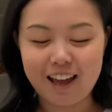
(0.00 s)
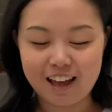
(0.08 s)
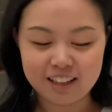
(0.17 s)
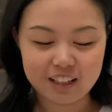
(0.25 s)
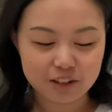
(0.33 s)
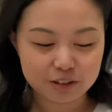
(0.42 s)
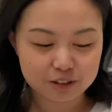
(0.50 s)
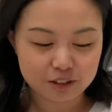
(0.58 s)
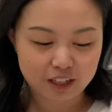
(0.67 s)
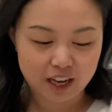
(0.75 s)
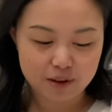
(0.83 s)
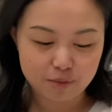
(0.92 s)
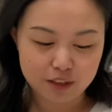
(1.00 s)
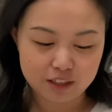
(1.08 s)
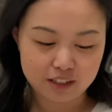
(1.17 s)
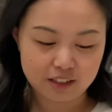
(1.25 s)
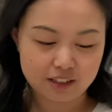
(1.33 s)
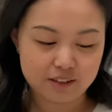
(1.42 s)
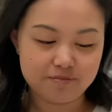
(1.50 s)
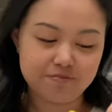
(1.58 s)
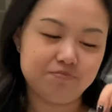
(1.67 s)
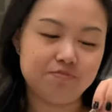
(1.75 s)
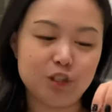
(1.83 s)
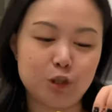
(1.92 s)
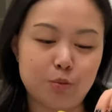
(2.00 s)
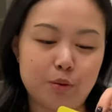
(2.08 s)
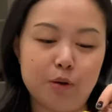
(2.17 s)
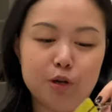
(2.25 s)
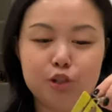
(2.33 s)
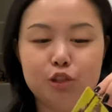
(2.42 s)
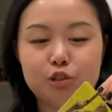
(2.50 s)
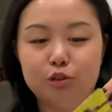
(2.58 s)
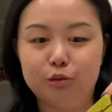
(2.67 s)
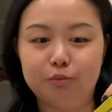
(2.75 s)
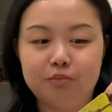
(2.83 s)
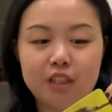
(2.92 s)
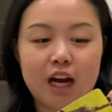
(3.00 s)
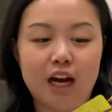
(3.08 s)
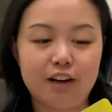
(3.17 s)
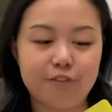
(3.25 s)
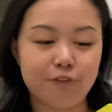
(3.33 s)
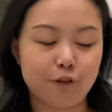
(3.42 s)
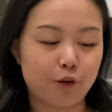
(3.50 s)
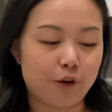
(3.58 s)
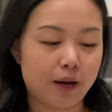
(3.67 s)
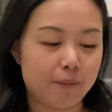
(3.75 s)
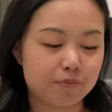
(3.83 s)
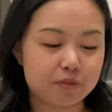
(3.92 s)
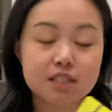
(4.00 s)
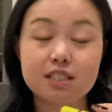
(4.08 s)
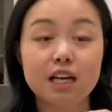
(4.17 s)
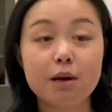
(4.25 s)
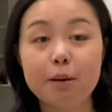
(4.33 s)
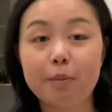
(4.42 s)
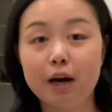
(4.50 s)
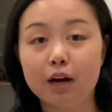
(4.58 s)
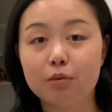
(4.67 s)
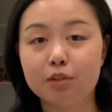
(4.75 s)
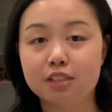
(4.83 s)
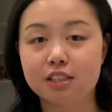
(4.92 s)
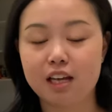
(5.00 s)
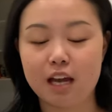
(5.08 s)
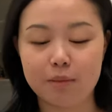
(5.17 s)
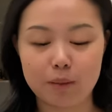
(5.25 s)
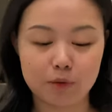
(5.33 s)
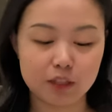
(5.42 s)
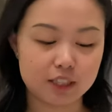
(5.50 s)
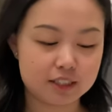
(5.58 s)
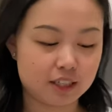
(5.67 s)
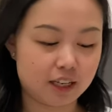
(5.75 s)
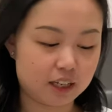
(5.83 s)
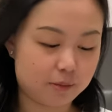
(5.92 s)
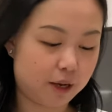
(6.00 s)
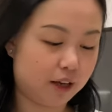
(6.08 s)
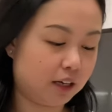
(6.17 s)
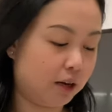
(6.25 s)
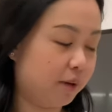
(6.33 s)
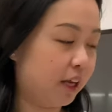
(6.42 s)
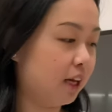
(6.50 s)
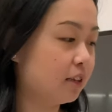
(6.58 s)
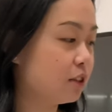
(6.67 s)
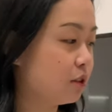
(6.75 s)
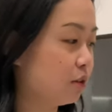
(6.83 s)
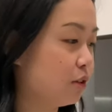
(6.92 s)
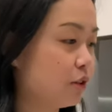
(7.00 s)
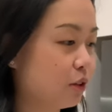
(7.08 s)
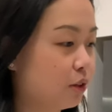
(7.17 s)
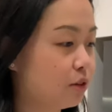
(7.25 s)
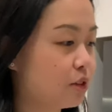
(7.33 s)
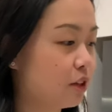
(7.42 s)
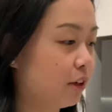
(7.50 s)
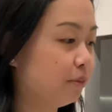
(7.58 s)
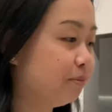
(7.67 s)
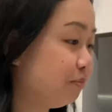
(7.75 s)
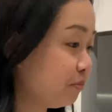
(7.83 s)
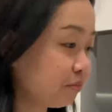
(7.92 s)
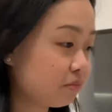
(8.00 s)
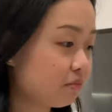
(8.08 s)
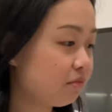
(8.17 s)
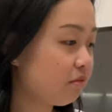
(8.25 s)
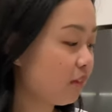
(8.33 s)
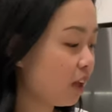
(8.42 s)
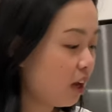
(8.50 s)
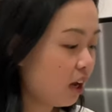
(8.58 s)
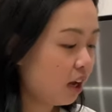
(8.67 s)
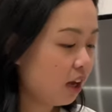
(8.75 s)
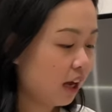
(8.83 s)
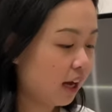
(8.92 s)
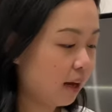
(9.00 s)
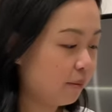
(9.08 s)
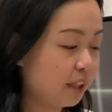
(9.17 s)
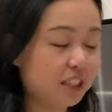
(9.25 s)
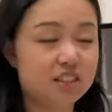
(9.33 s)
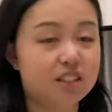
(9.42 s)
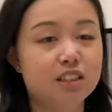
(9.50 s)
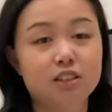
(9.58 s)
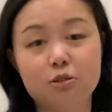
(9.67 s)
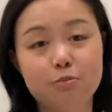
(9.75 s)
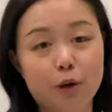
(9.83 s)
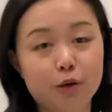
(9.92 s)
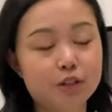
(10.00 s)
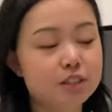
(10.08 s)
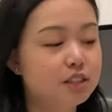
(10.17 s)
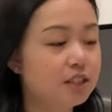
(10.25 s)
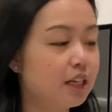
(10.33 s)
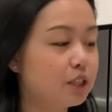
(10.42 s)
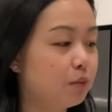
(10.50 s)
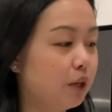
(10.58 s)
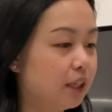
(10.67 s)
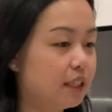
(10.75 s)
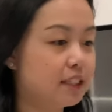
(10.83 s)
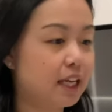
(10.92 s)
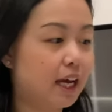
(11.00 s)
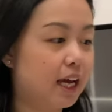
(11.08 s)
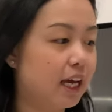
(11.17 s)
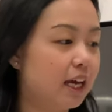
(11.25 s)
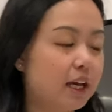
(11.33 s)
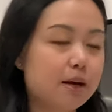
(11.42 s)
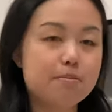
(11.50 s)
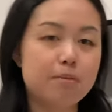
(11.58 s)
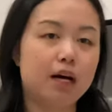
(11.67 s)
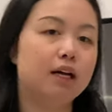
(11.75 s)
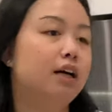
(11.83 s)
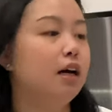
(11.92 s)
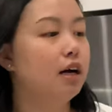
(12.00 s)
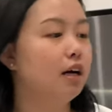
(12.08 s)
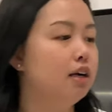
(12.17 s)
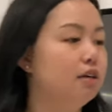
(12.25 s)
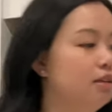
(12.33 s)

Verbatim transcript: and they also came with a little promotional card for um, Cyberpunk, which is a game I'm really excited about coming out soon too. So um, that's just a little bonus, as well as a manga